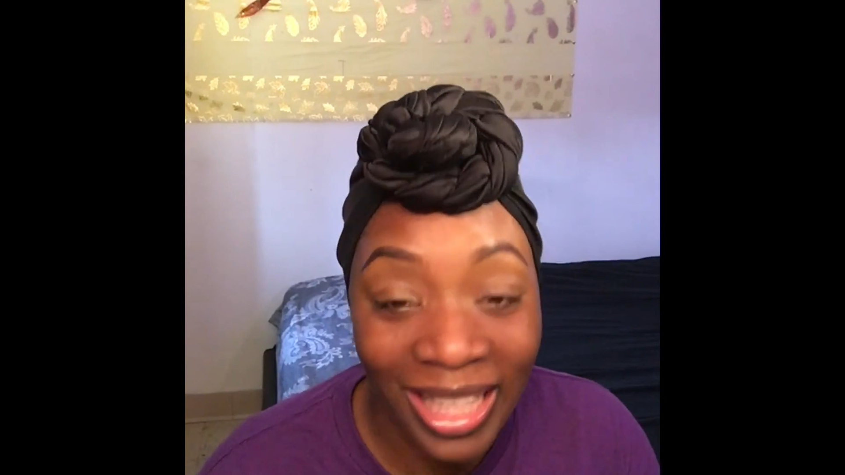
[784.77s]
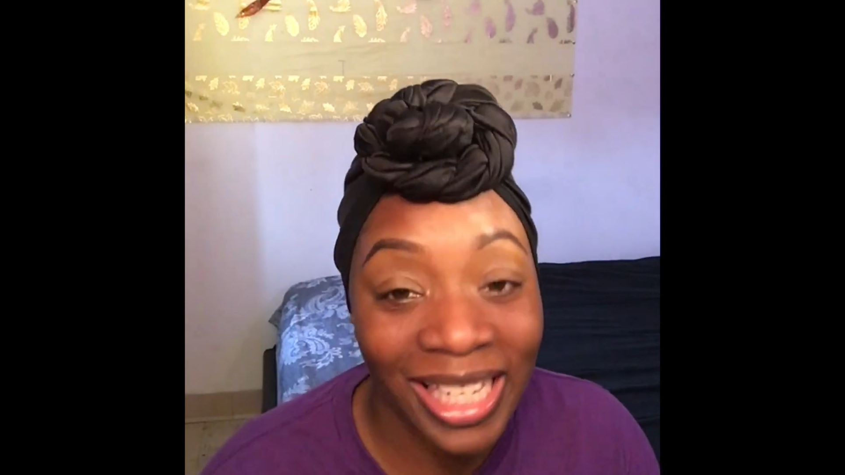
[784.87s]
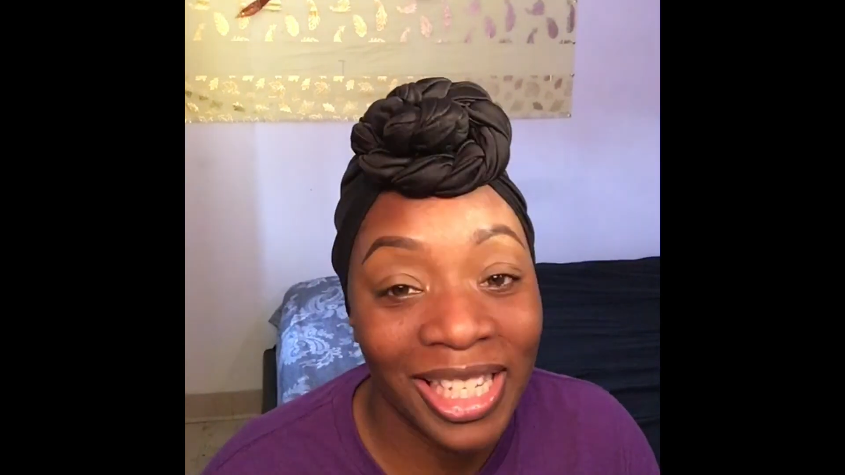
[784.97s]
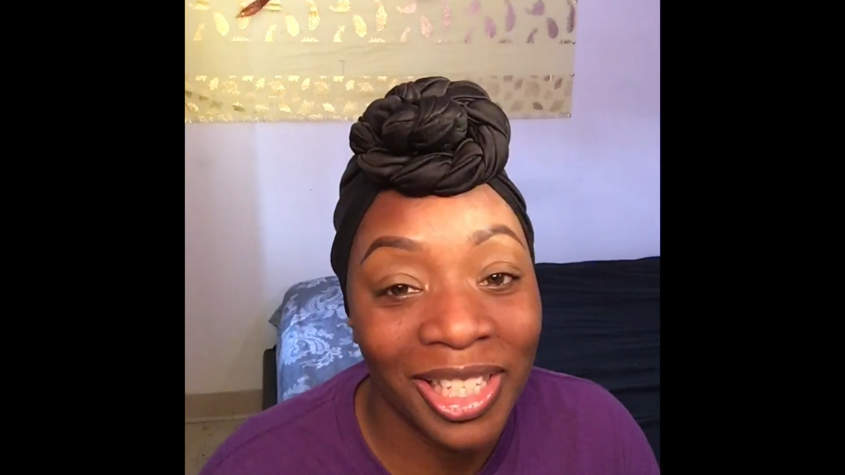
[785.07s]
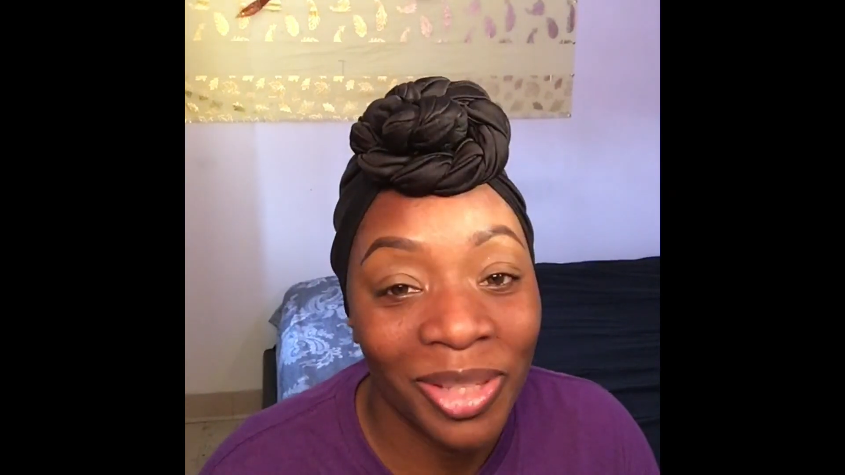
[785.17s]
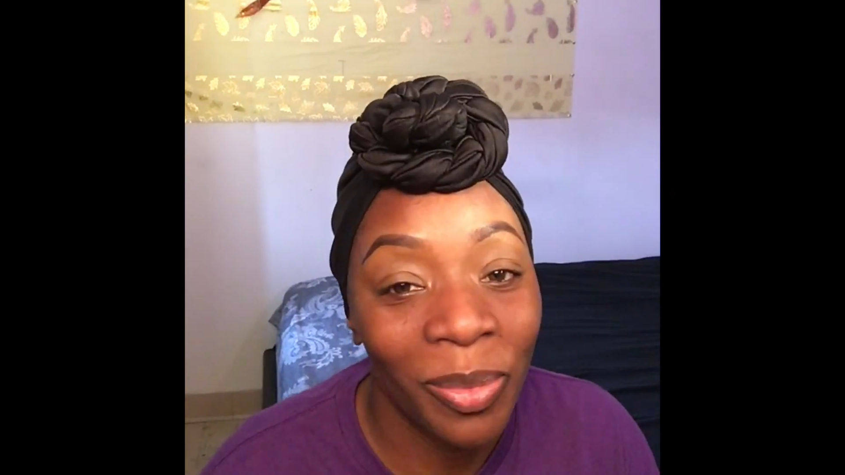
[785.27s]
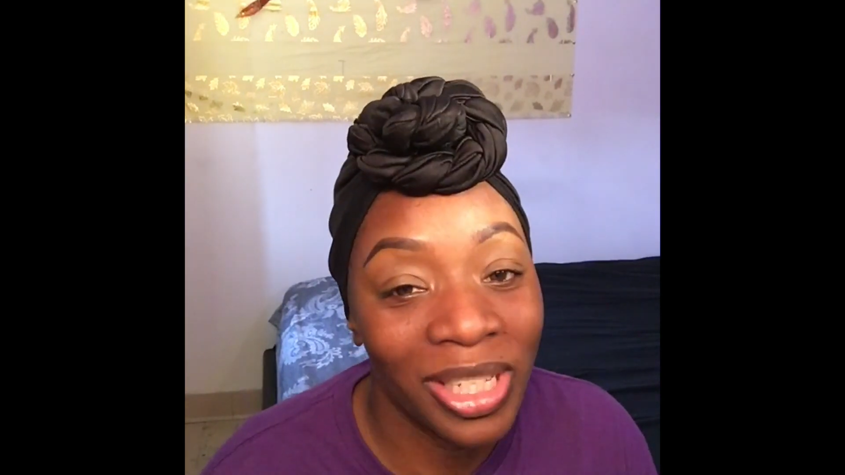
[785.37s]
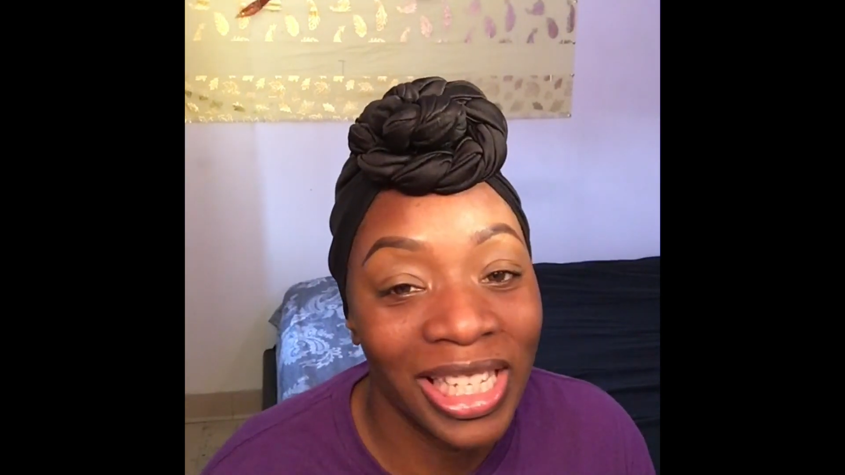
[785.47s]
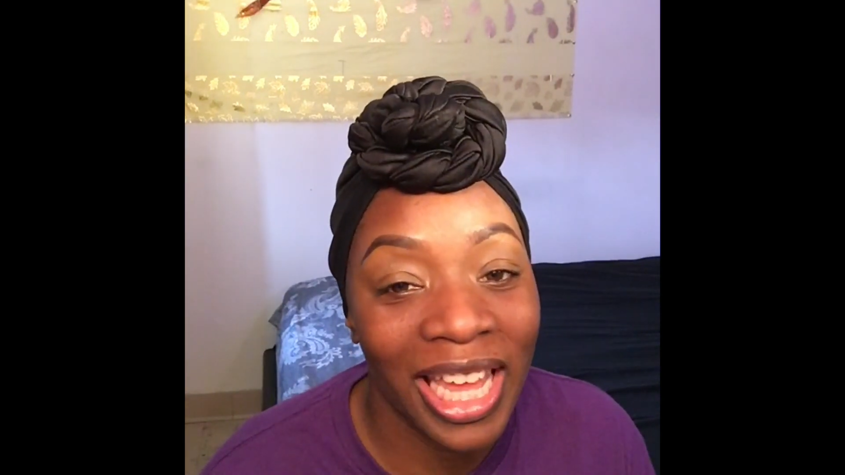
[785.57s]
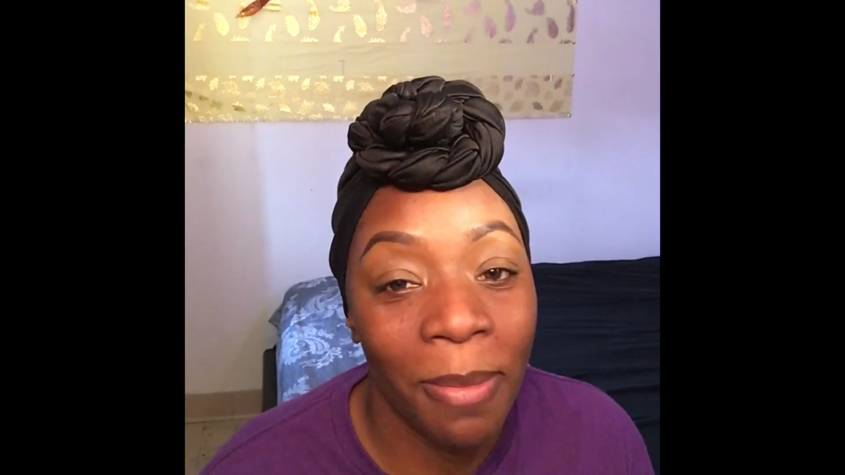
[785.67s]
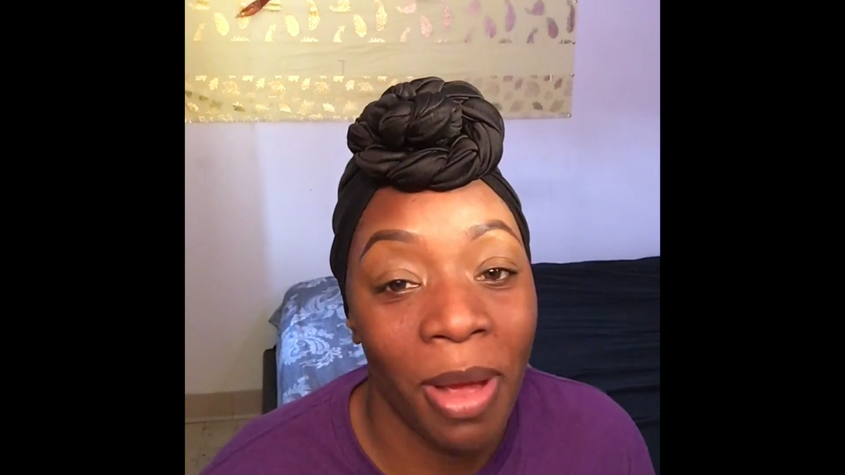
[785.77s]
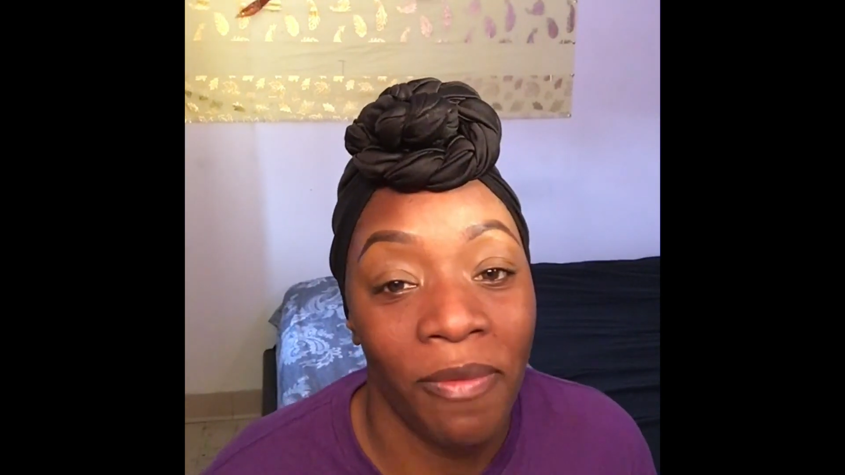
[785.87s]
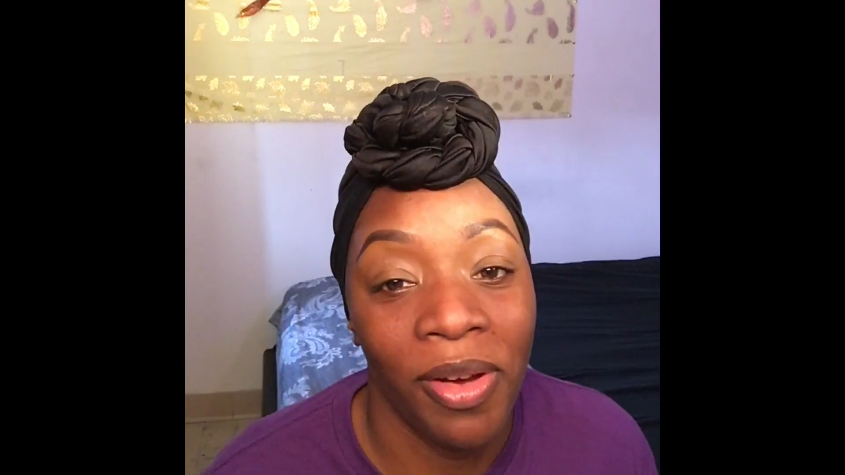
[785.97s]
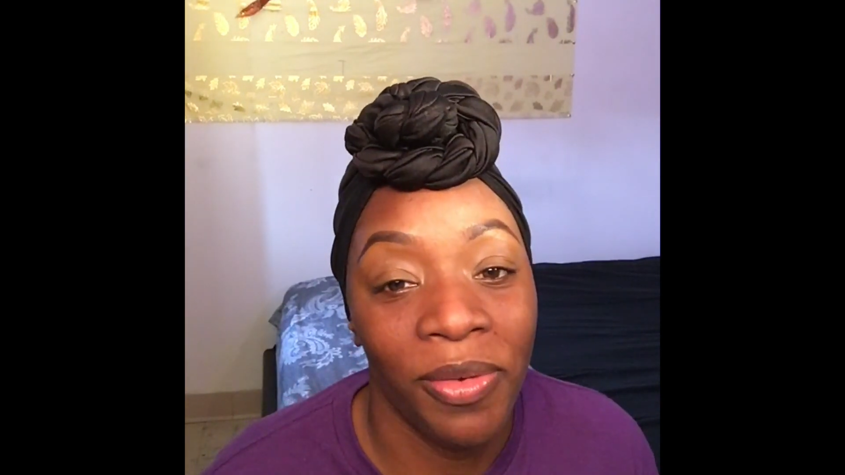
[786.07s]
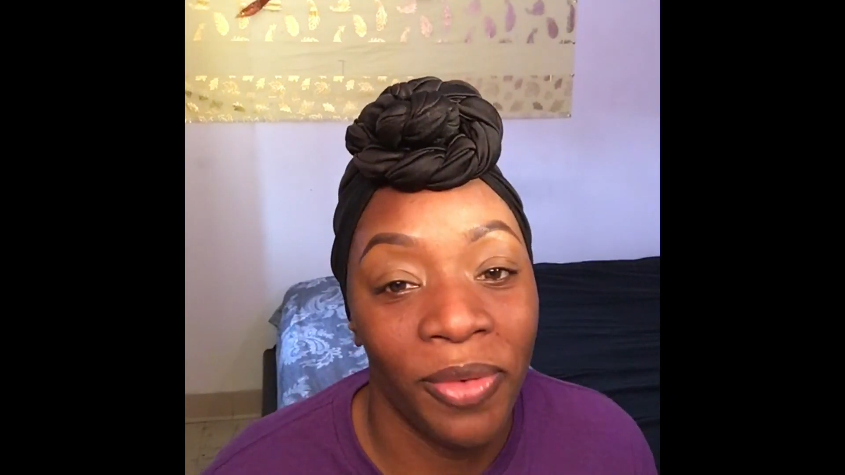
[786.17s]
this is once again my
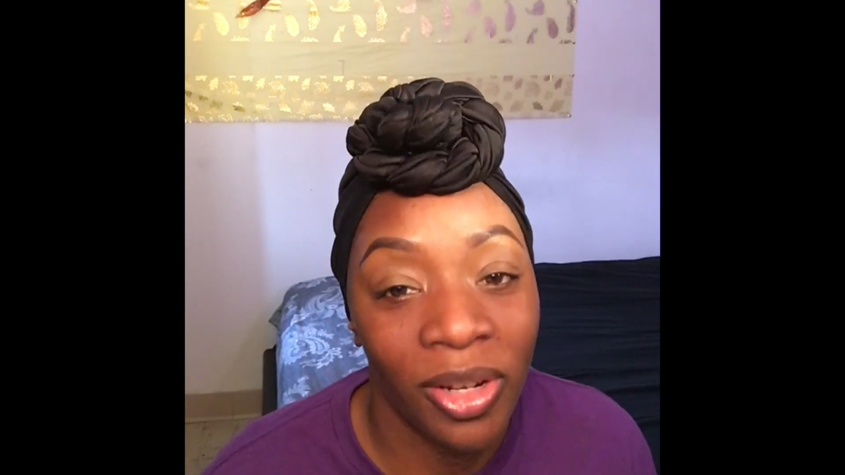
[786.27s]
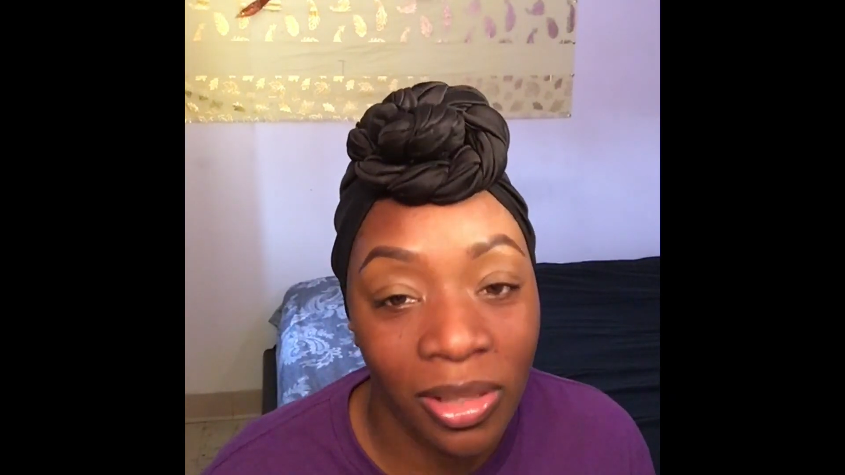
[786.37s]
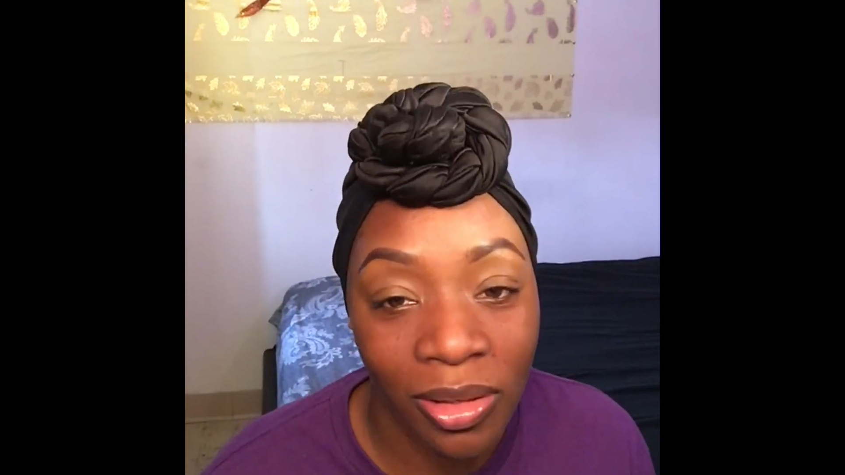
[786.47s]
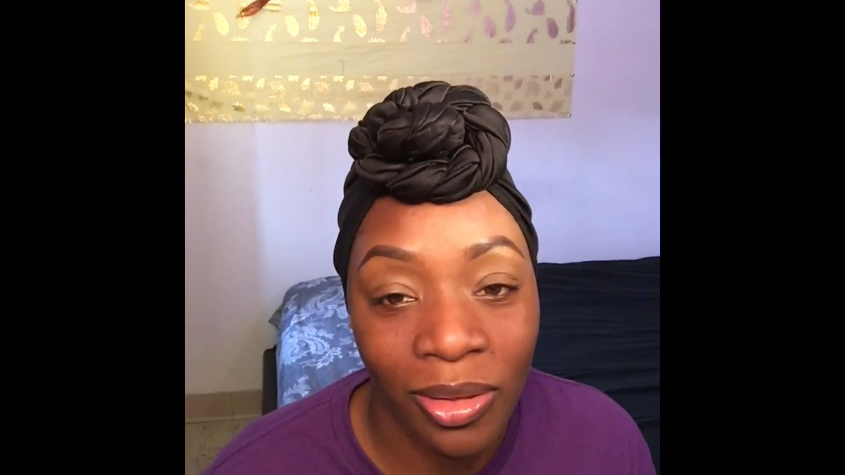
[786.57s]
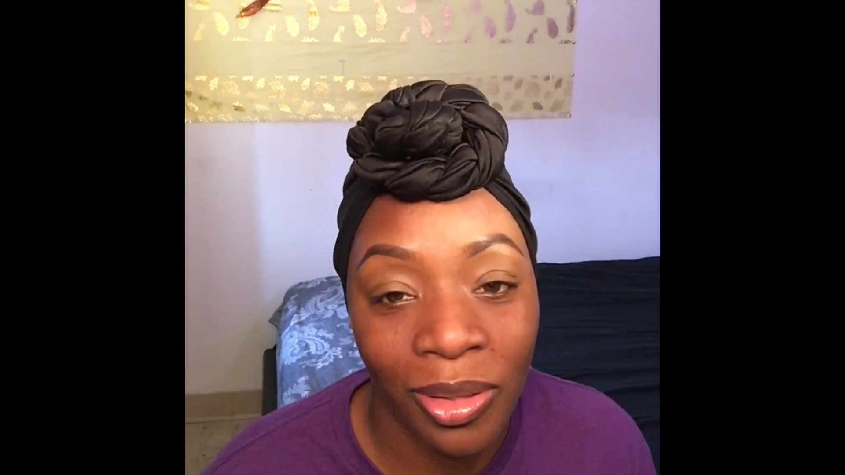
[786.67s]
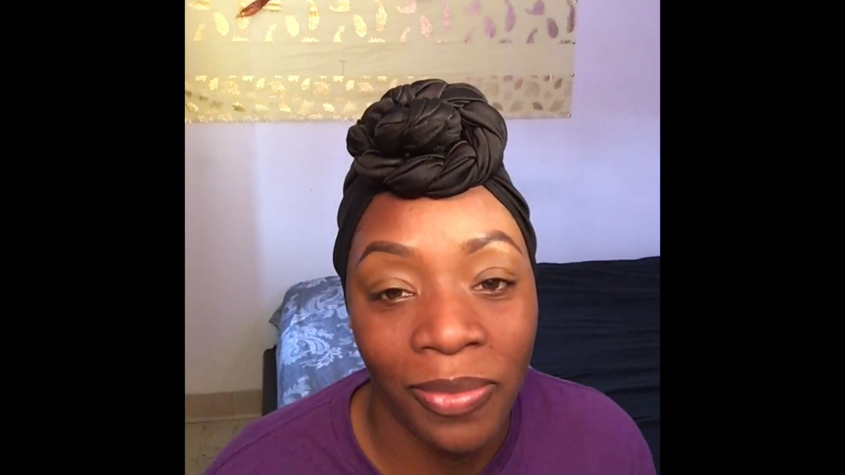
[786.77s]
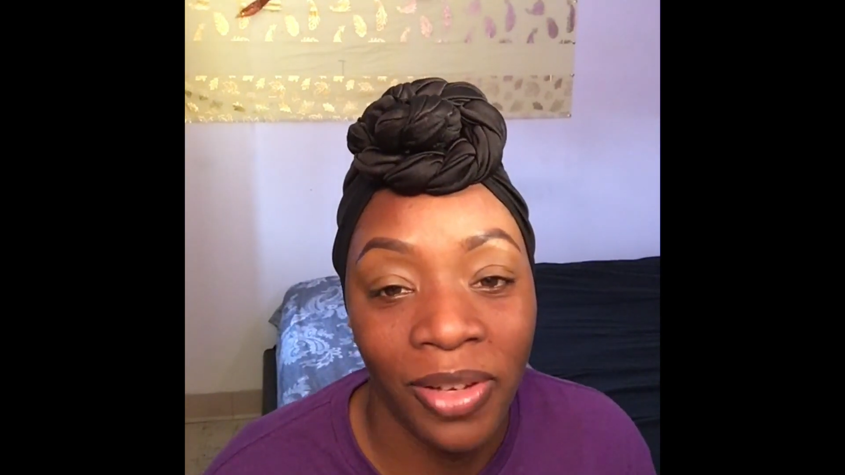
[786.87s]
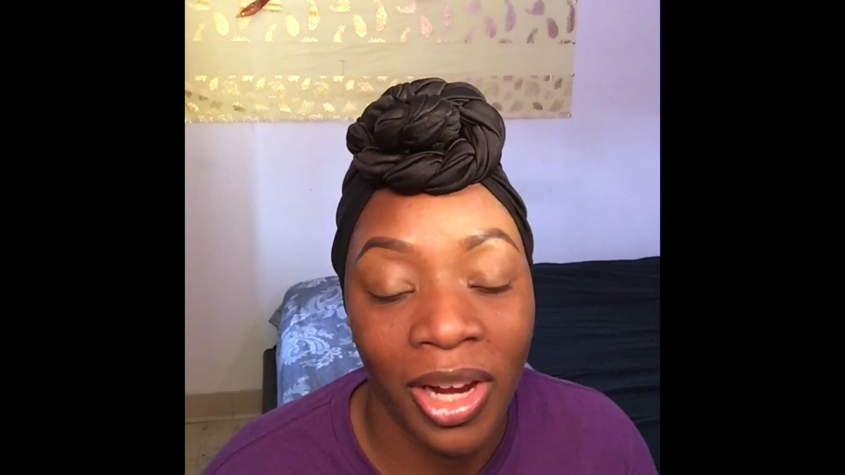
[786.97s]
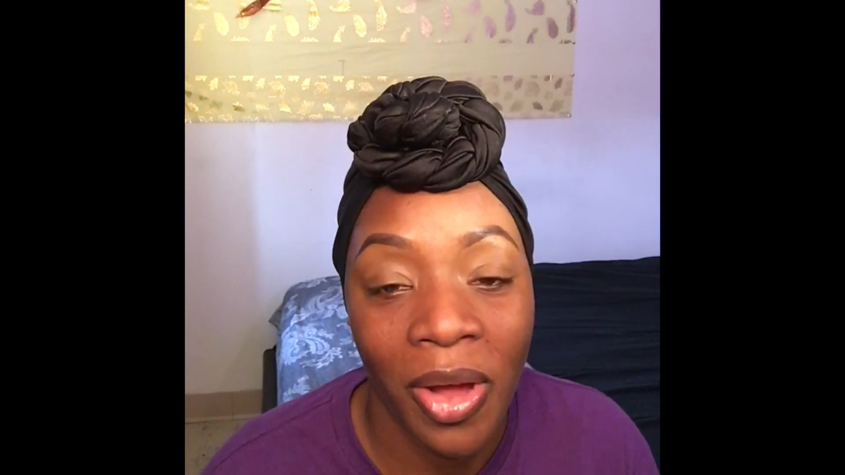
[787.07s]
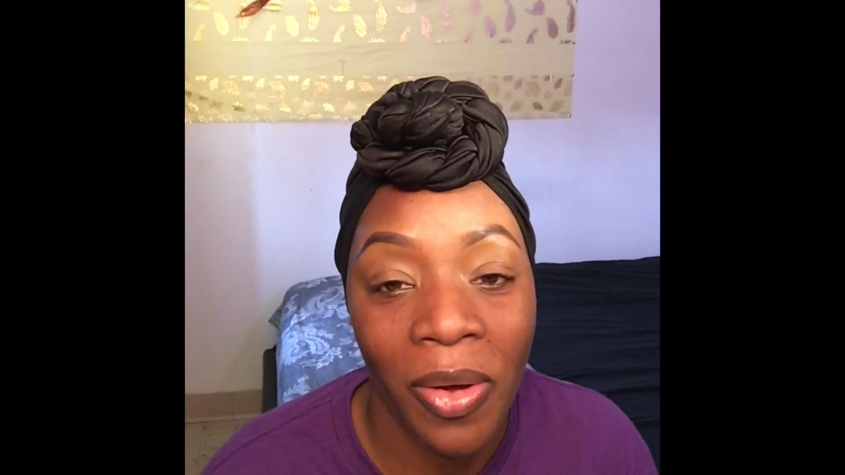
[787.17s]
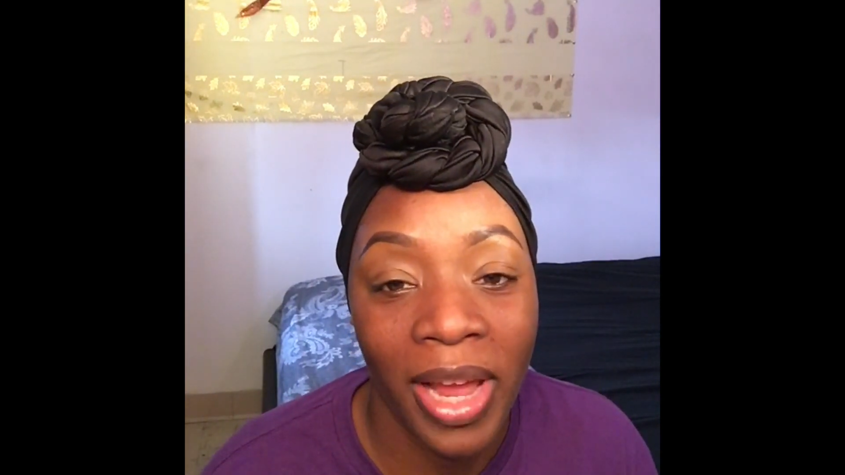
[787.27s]
very first YouTube video,